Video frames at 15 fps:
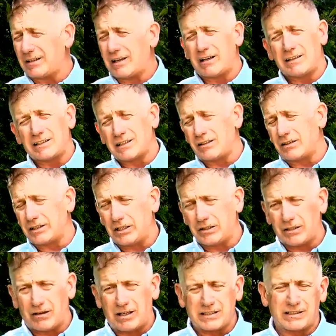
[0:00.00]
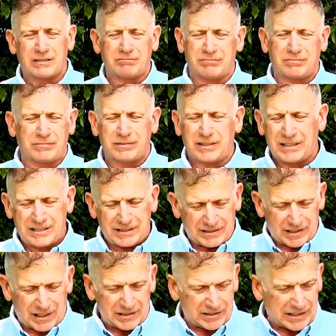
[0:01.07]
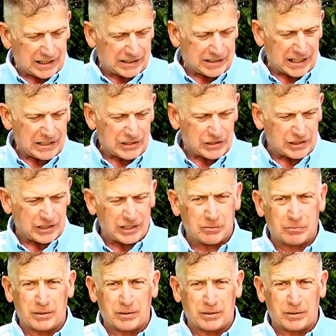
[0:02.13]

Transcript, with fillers: I know there's a lot of you guys that this is like second nature to you,